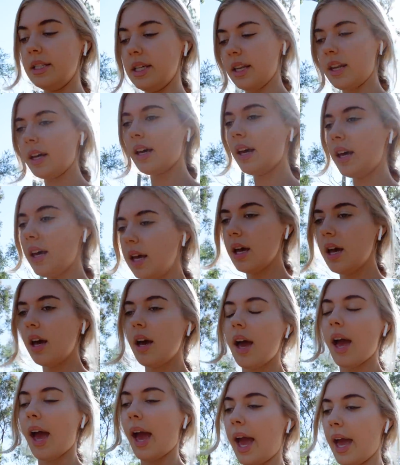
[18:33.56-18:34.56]
did
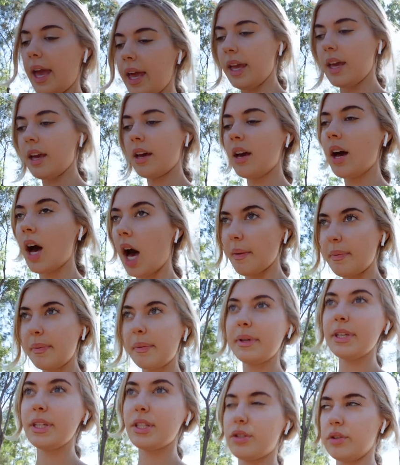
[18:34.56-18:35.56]
a upper
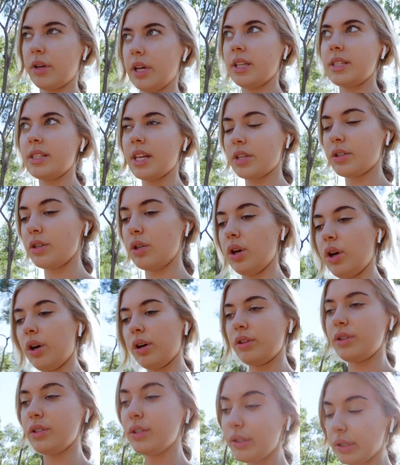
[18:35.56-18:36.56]
body strength session
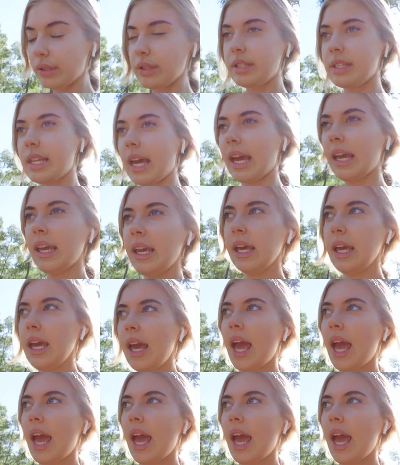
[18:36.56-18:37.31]
on Tuesday